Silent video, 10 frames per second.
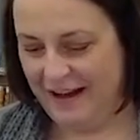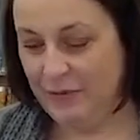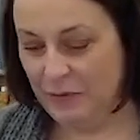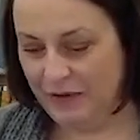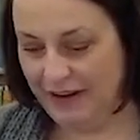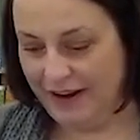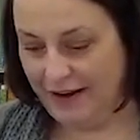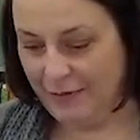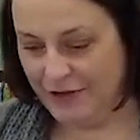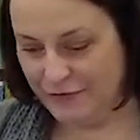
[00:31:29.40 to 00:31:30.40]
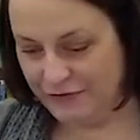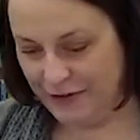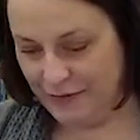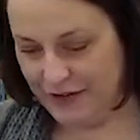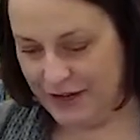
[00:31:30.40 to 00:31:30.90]
I mean, really, how much
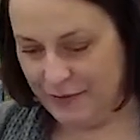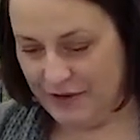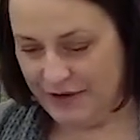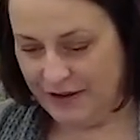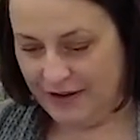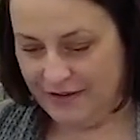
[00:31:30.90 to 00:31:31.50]
fun would that be?